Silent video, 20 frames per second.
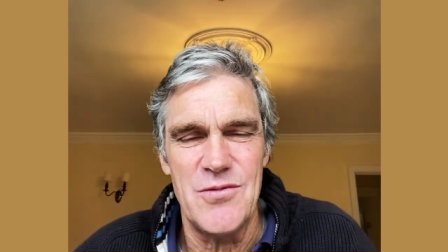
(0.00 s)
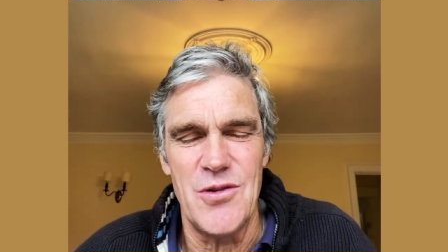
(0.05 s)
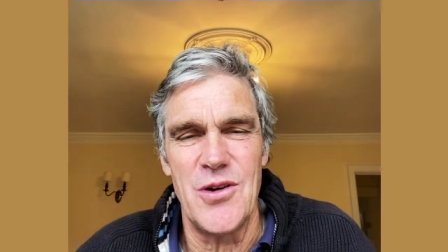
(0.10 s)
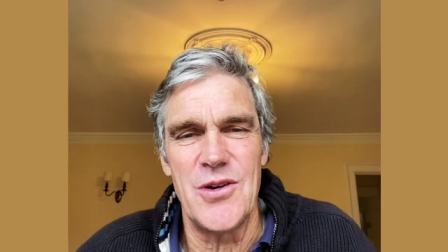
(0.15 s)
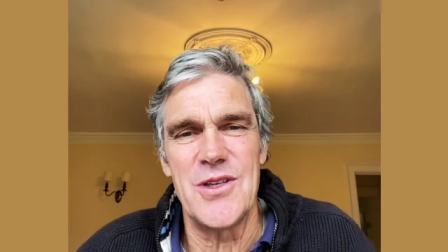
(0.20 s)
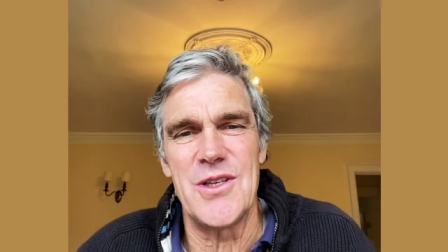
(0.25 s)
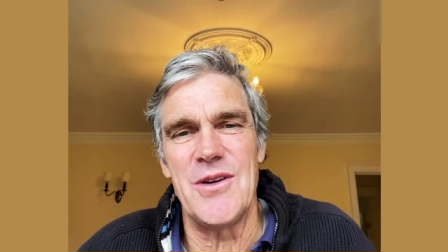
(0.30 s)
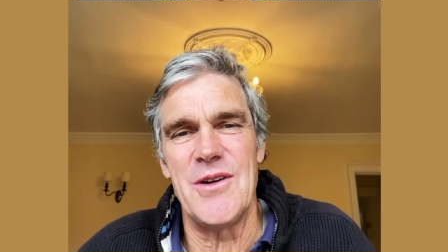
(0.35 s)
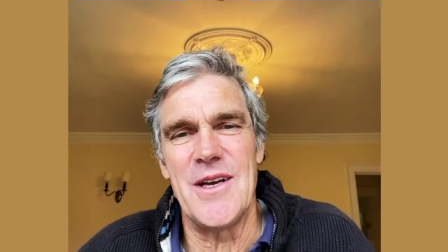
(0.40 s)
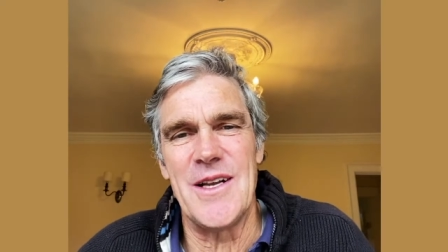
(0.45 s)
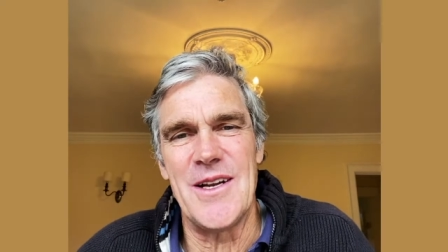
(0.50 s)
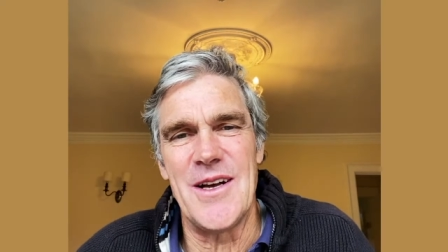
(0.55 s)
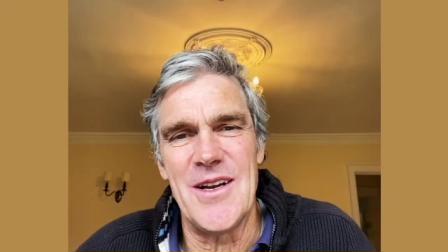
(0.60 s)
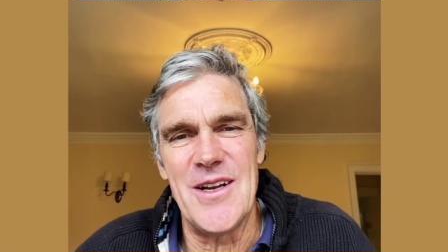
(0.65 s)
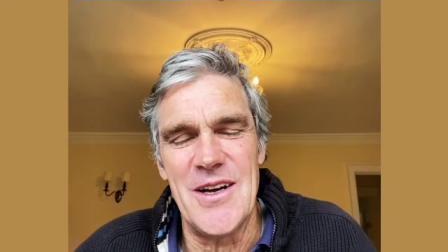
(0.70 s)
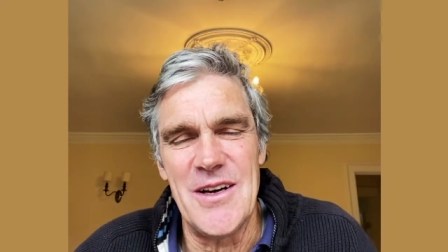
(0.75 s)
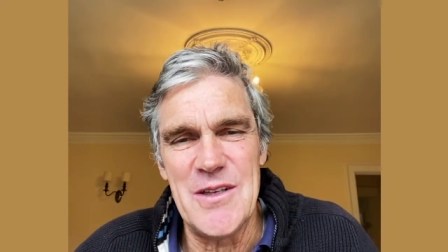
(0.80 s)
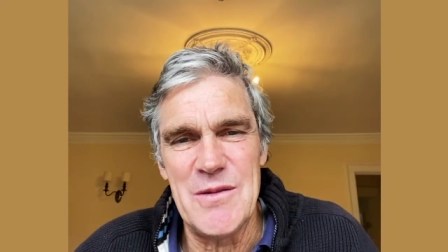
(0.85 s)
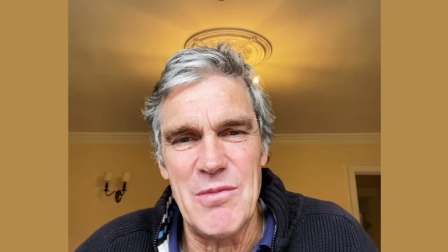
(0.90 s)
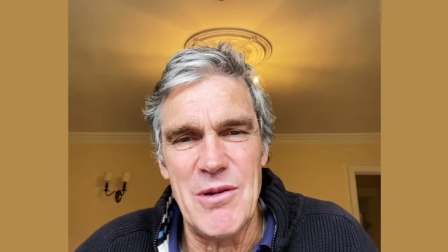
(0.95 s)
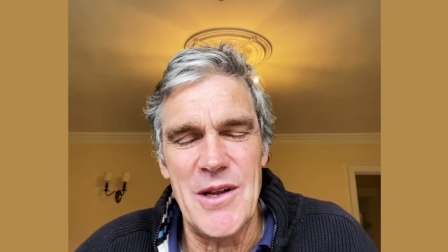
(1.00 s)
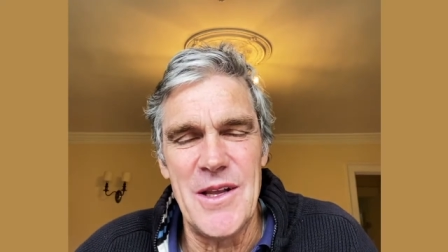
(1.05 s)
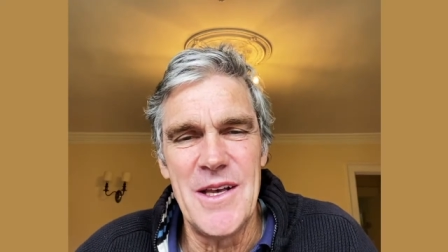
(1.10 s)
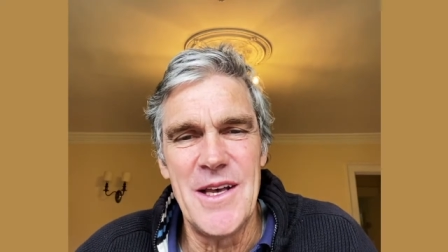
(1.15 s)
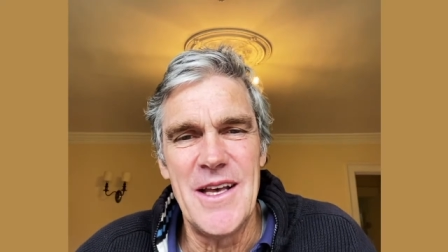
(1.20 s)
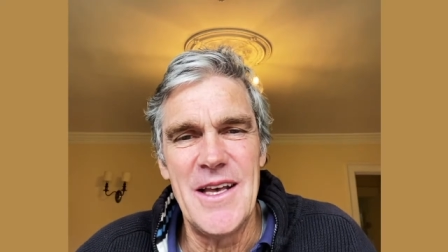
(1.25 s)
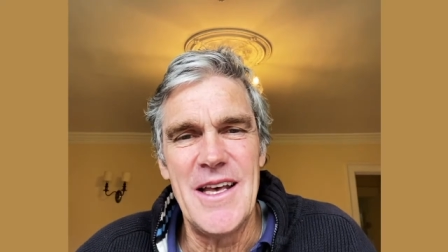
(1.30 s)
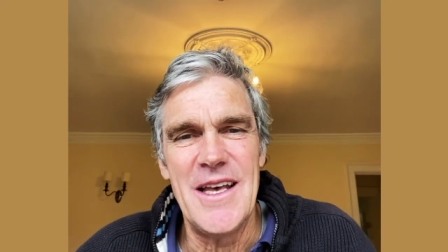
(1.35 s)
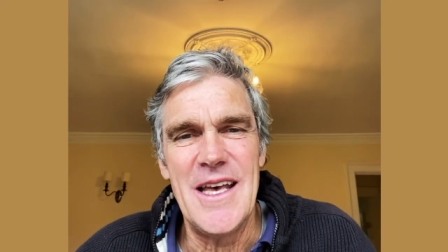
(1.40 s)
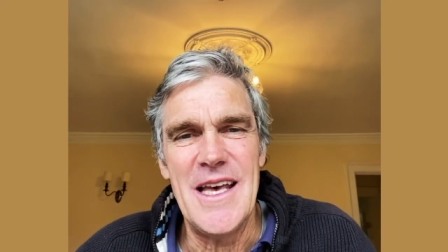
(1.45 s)
wrongdoing in our lives, but
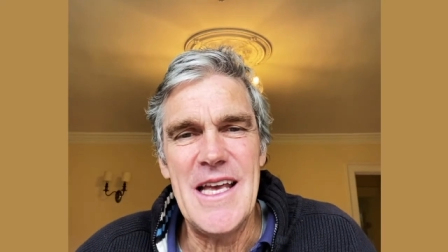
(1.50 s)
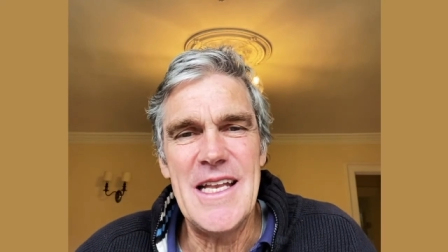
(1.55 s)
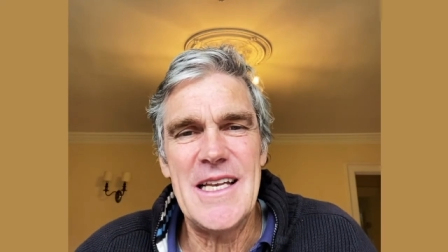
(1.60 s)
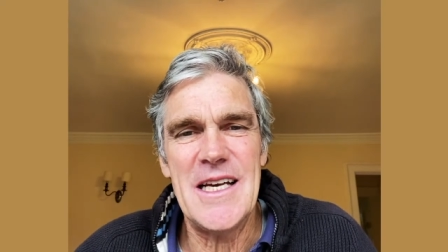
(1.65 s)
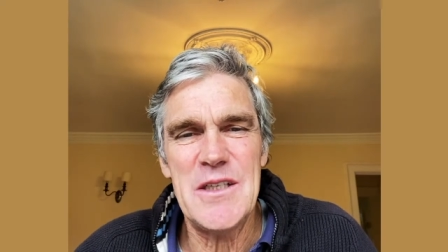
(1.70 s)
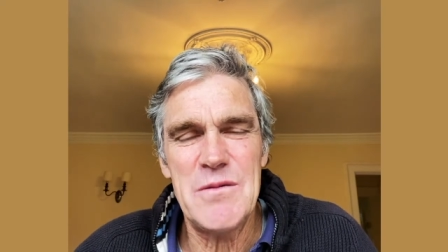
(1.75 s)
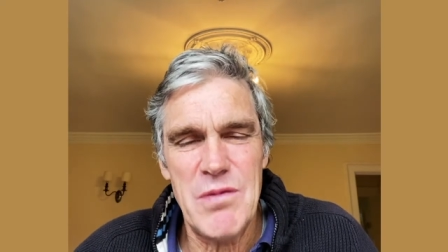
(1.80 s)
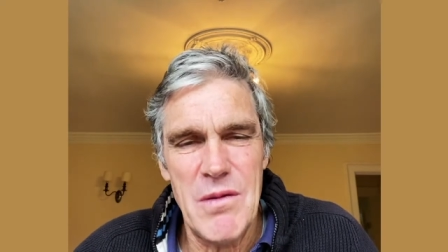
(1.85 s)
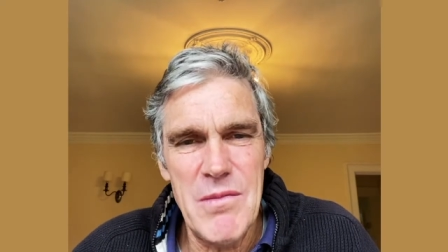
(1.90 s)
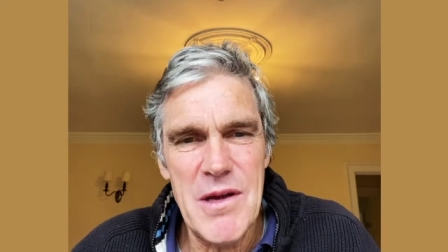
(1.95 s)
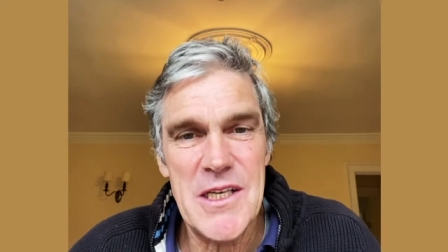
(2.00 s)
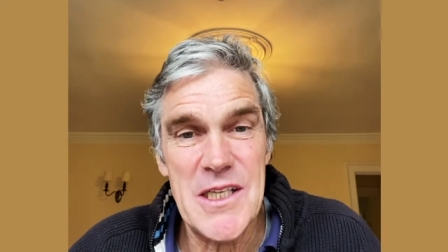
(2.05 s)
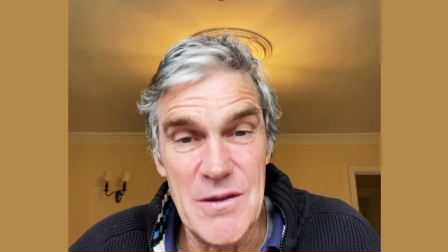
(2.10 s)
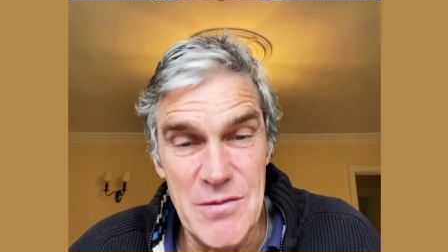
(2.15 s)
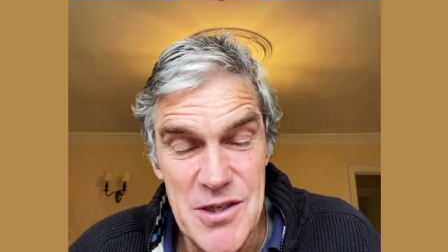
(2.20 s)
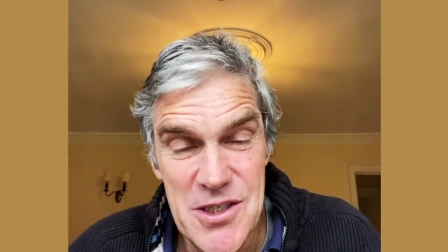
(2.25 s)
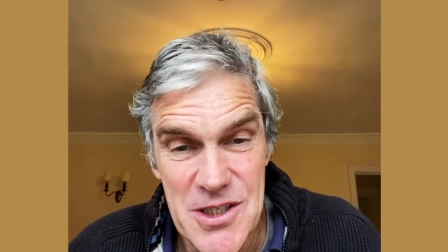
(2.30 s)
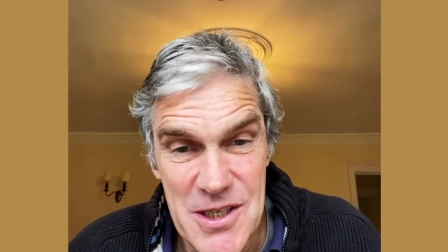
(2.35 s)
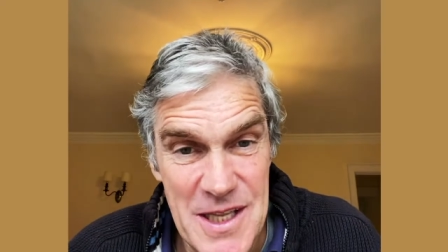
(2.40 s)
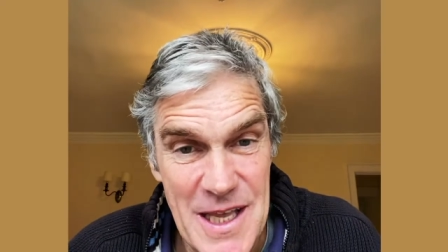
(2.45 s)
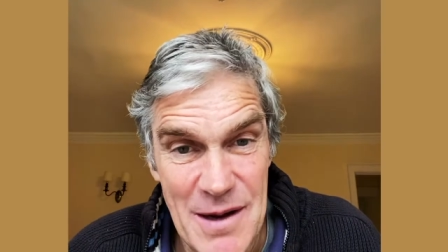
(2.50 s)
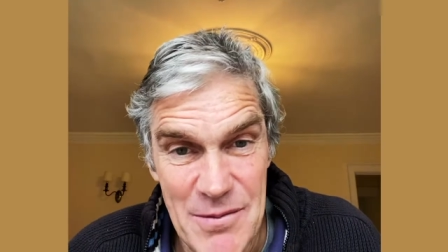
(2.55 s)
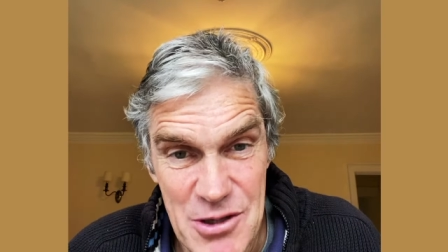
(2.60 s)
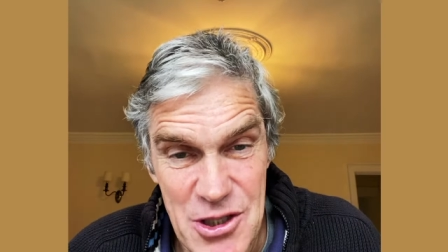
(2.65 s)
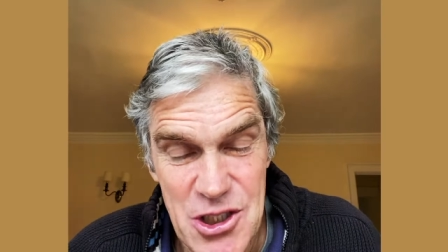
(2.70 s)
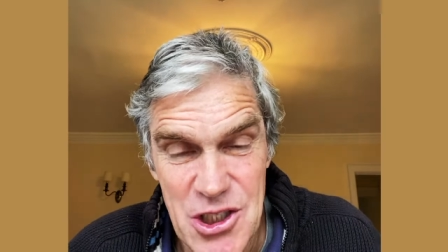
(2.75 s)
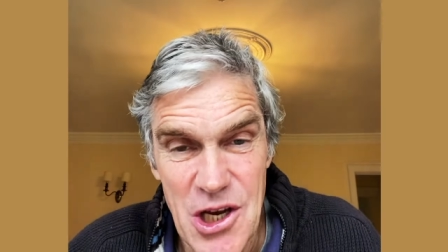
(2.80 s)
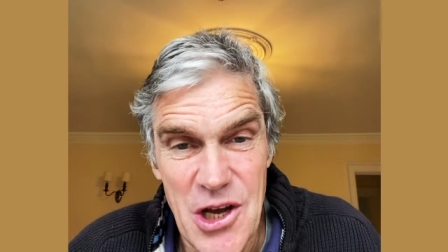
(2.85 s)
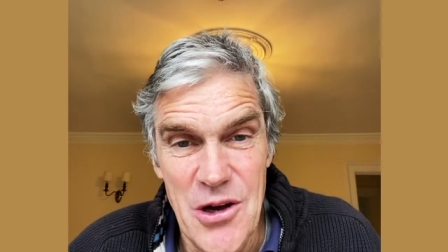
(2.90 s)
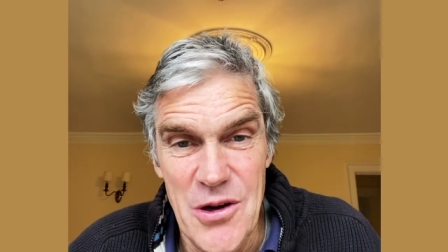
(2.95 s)
he does permit it. We see that
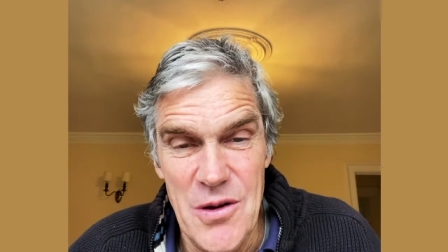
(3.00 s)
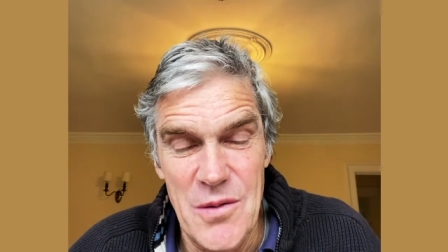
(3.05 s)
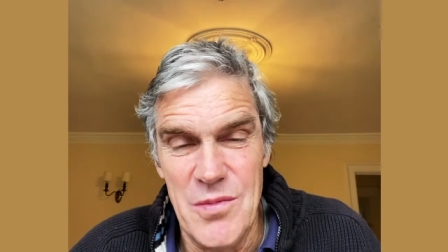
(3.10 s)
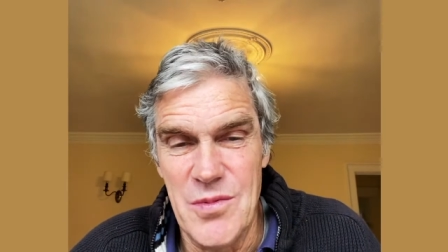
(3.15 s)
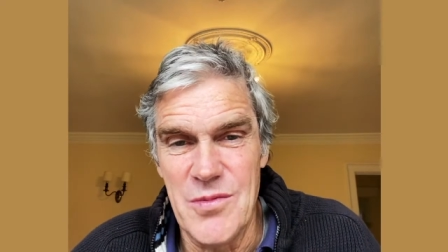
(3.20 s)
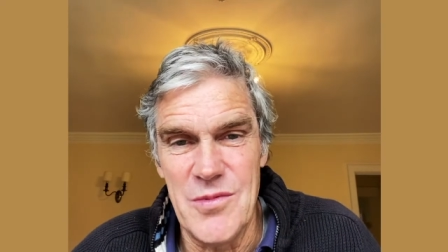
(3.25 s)
with Job.